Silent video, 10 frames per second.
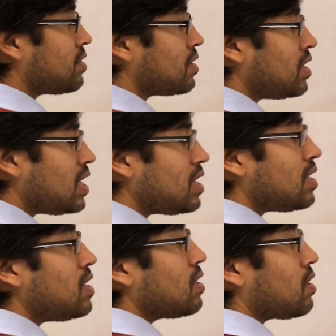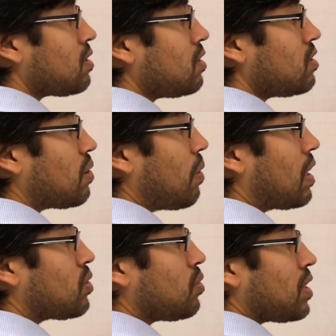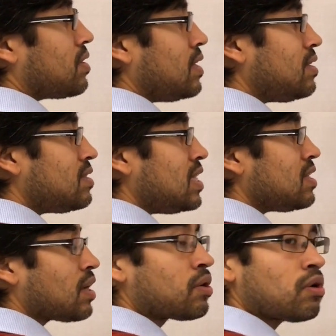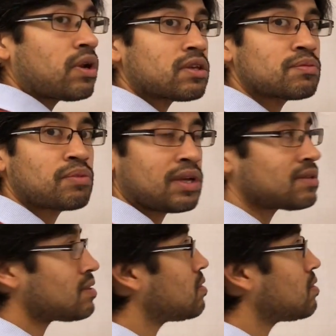a need here to make sure that these genes are not expressed